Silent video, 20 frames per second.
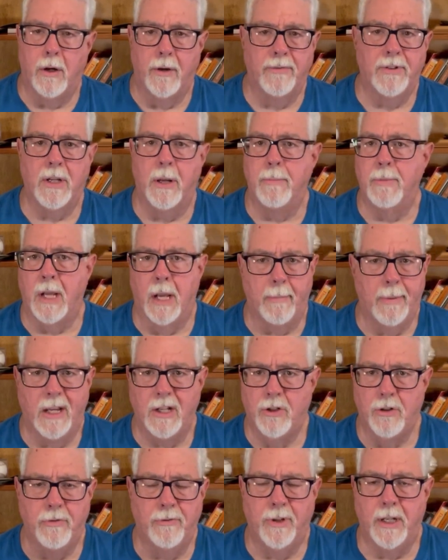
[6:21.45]
of some type,
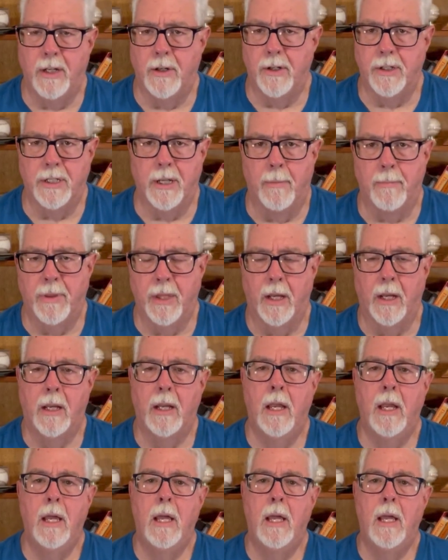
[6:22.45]
SUV or something.